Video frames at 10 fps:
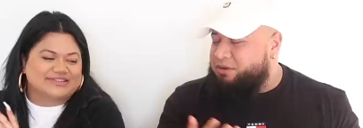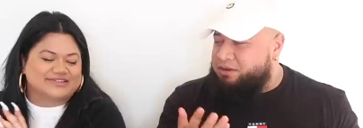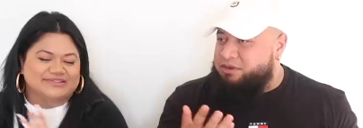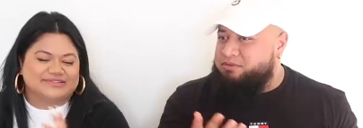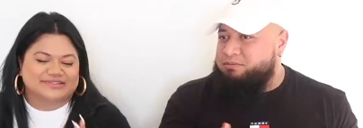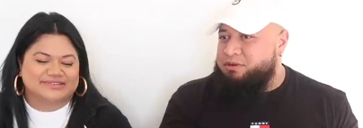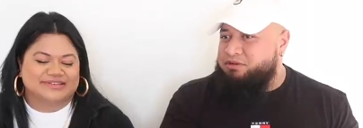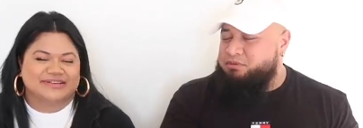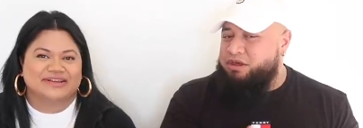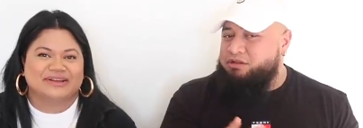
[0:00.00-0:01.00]
Speaker 1: apparently,
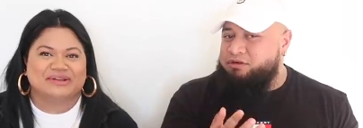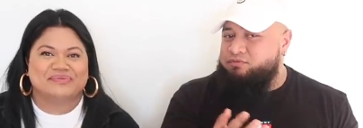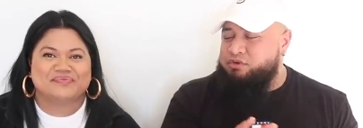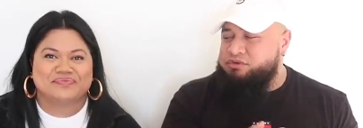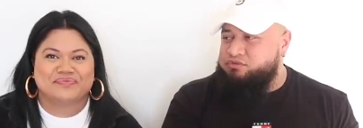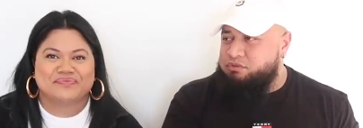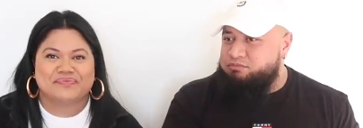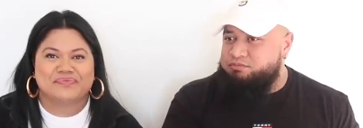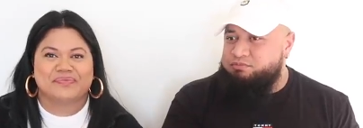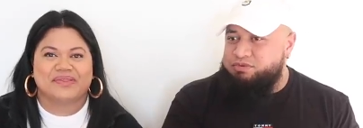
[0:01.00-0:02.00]
apparently got a lot of viewers
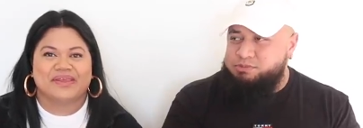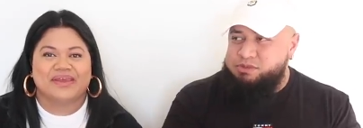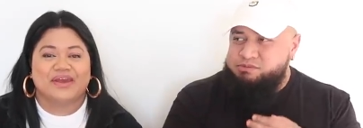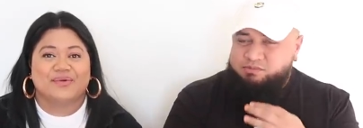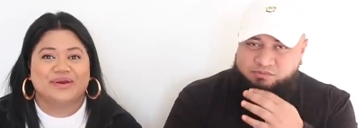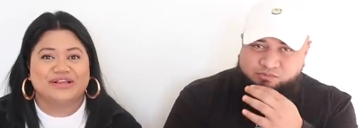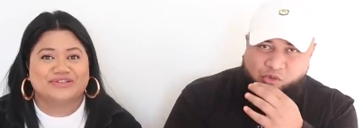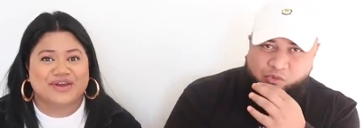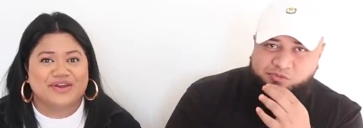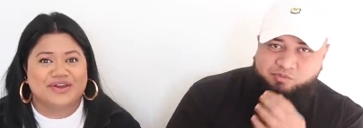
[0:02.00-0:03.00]
from Brisbane.
Speaker 2: We
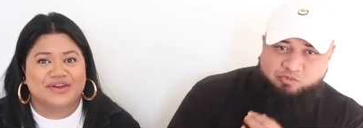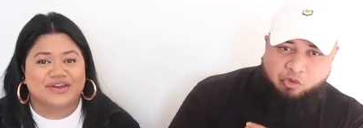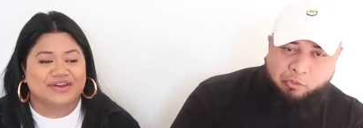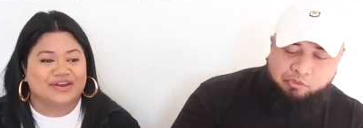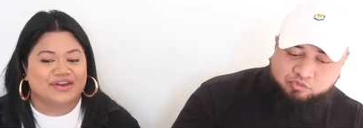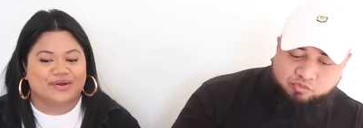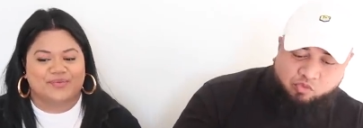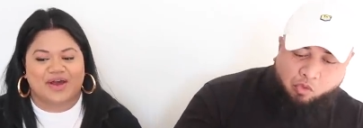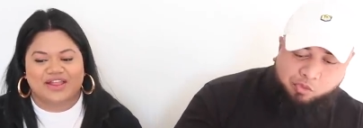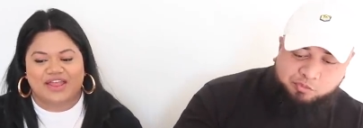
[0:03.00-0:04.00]
do. Mm -hmm.
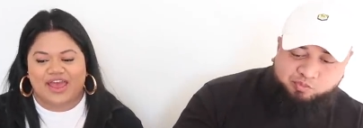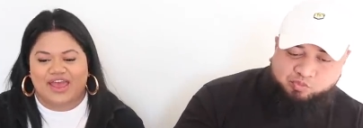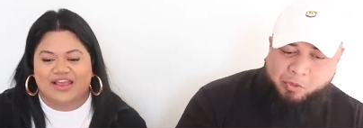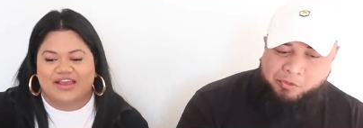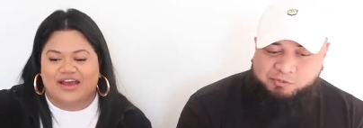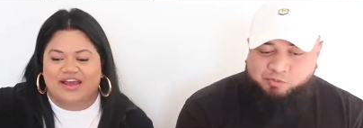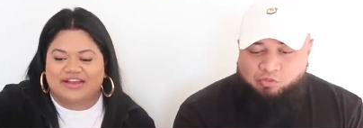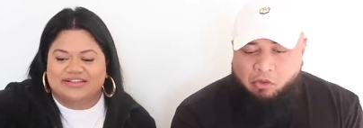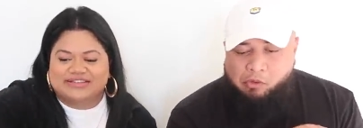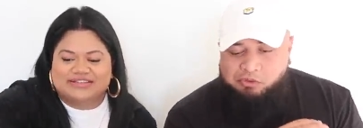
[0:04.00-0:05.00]
What the heck,
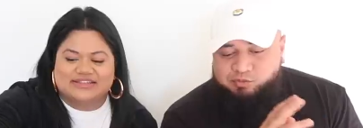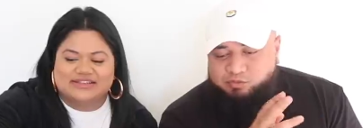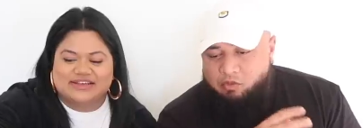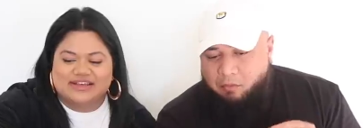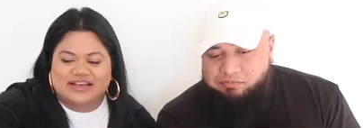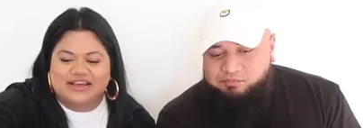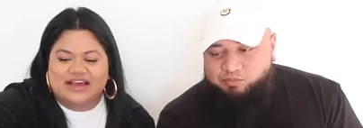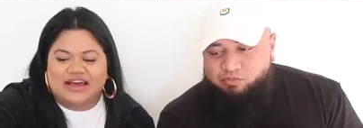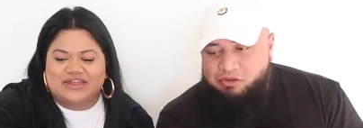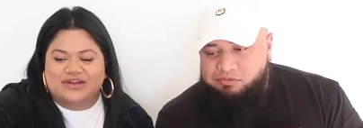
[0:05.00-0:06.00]
guys?
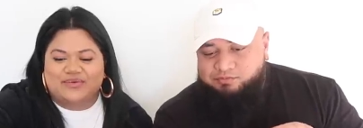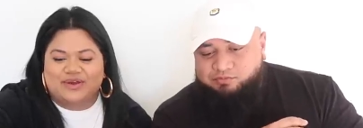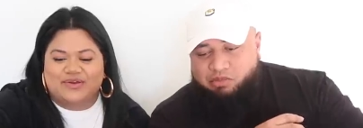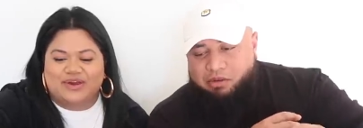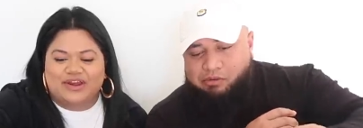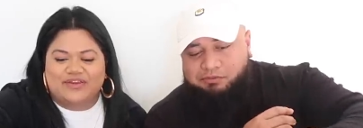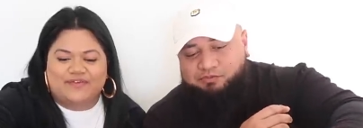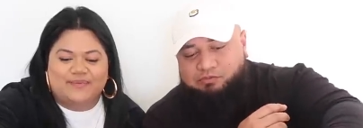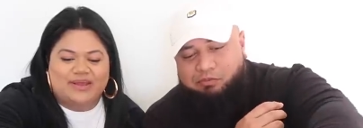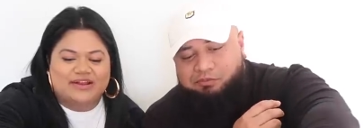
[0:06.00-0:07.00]
I thought we were only
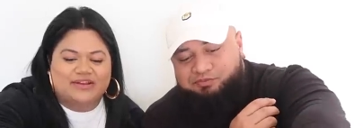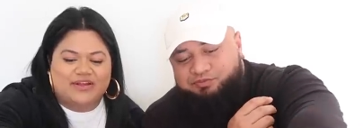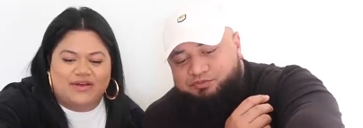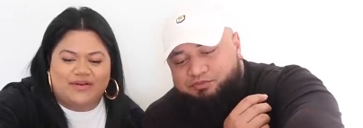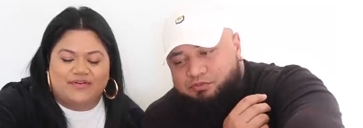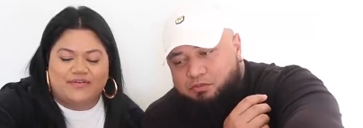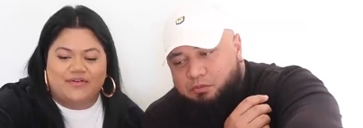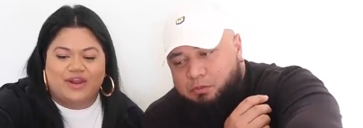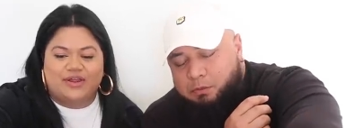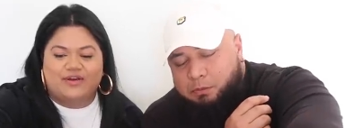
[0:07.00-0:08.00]
from Mount, uh,
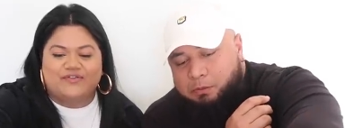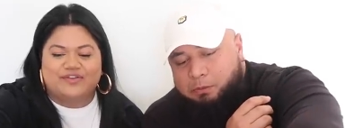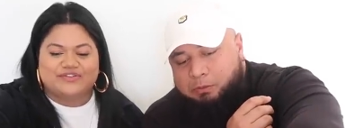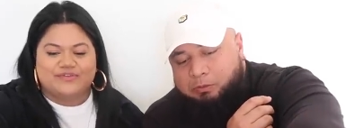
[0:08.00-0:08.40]
only got viewers